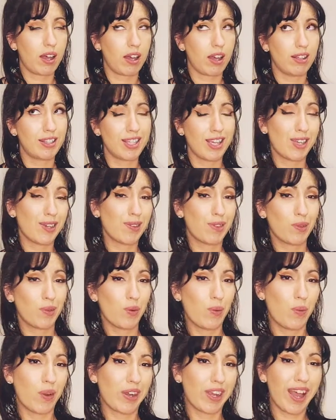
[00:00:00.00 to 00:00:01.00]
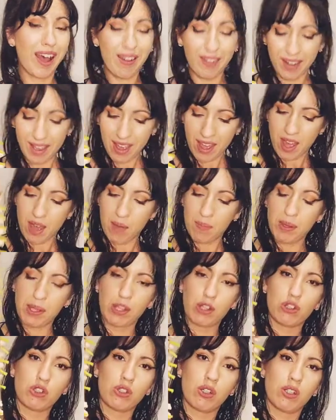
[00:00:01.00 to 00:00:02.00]
take you through a workout. But your
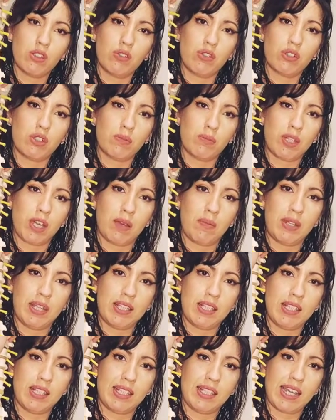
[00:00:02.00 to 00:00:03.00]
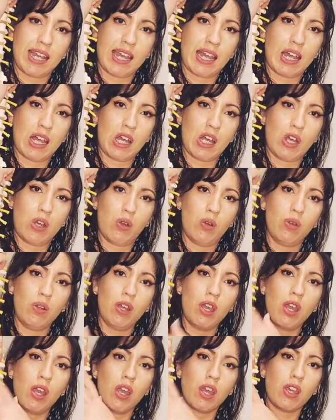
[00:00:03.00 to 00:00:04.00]
transverse abdominis is down.
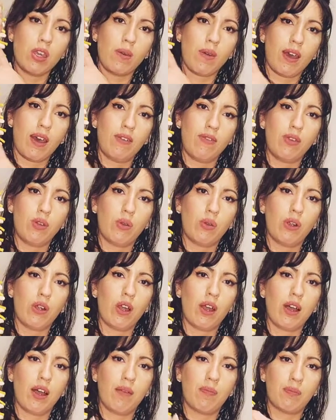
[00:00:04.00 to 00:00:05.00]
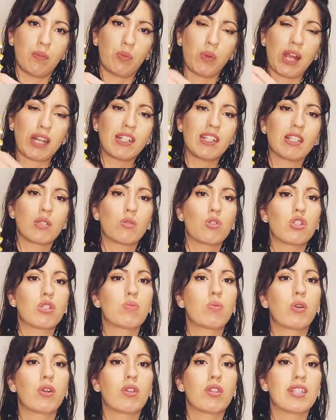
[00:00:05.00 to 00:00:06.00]
You have your rectus, which is
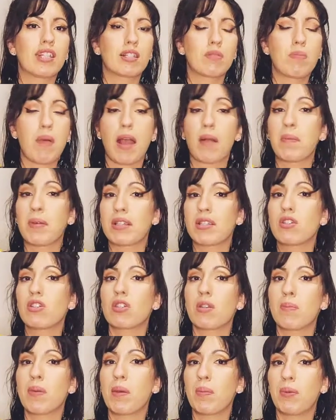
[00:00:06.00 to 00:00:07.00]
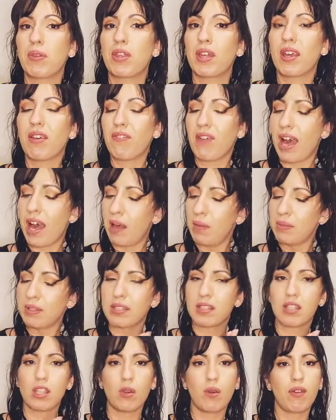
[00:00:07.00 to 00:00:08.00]
more of the six-pack muscles that people think of abs.
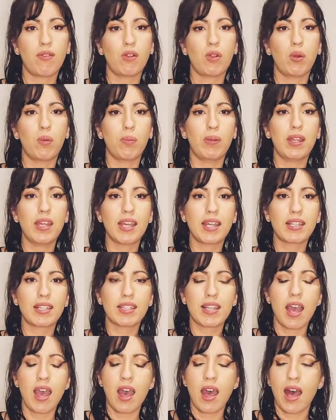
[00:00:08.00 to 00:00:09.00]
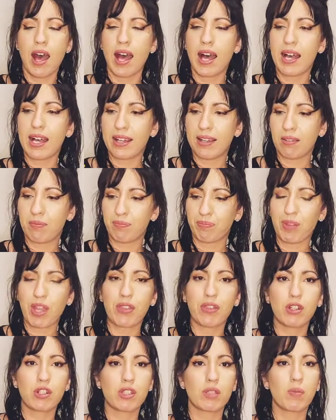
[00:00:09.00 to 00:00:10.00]
You have your obliques. And
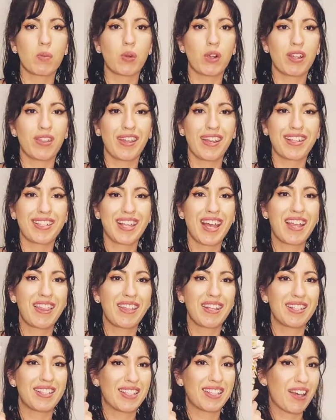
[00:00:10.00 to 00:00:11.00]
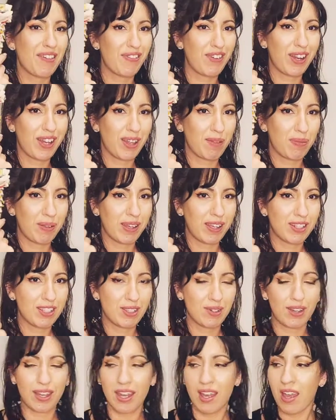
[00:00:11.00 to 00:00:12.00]
there's some more things that definitely play into
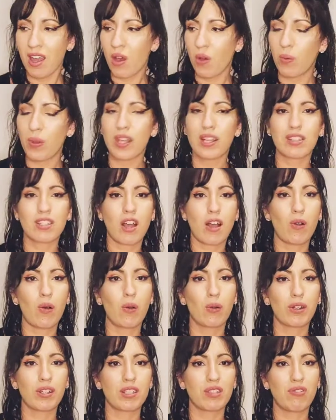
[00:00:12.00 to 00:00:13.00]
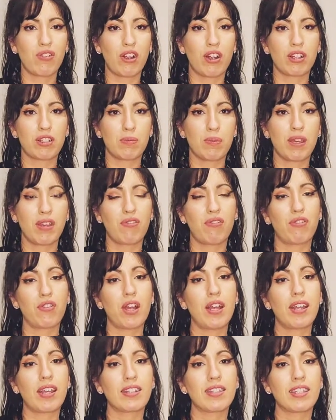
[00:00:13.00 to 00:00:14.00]
it. We can talk core as far as being
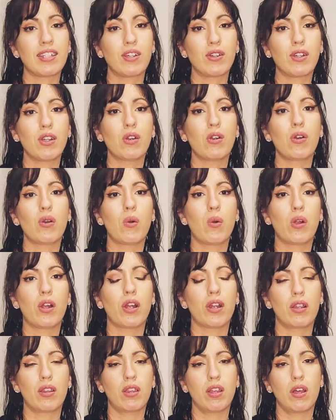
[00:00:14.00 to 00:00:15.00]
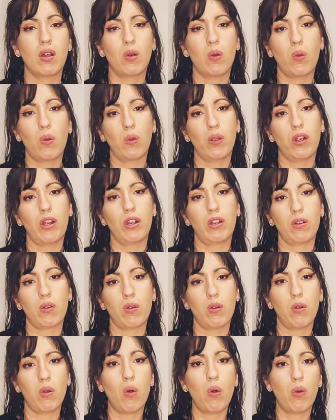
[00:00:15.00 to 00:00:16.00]
front, anterior, or the core
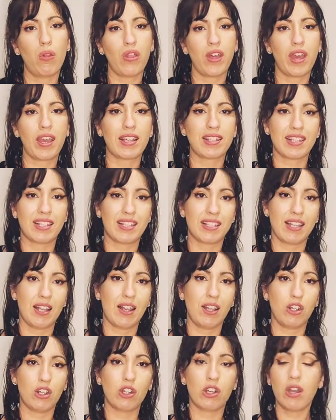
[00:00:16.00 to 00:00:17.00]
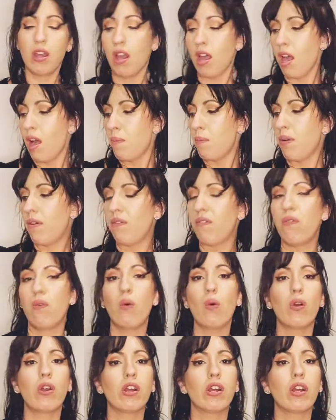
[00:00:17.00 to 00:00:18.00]
whole thing as a cylinder. But
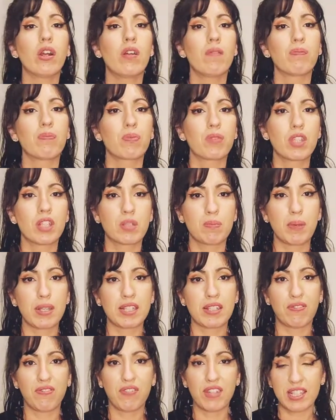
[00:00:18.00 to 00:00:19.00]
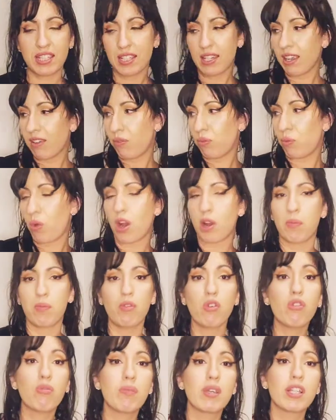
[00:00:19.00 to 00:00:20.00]
for the specificity of our
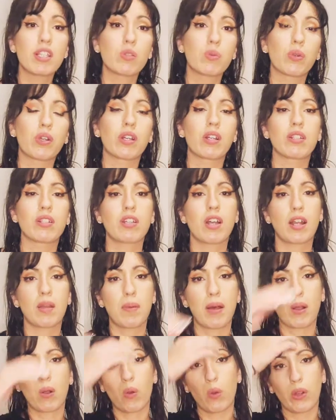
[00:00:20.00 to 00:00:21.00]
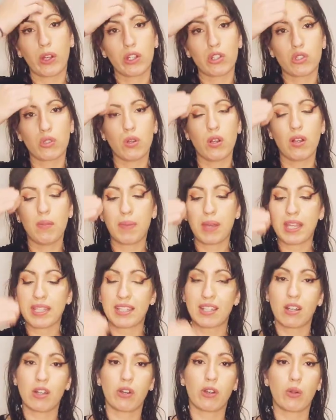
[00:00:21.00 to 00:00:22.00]
movements, we're going to talk about core control based
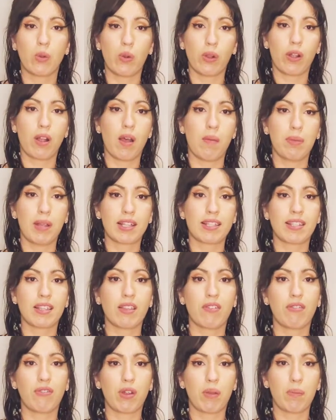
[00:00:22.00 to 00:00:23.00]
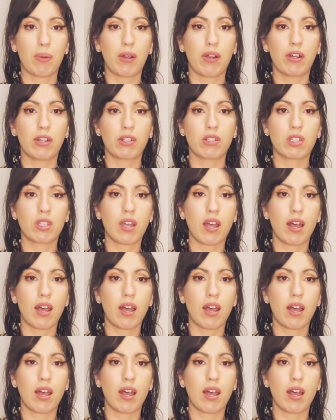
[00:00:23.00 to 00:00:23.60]
on our core complex in the front part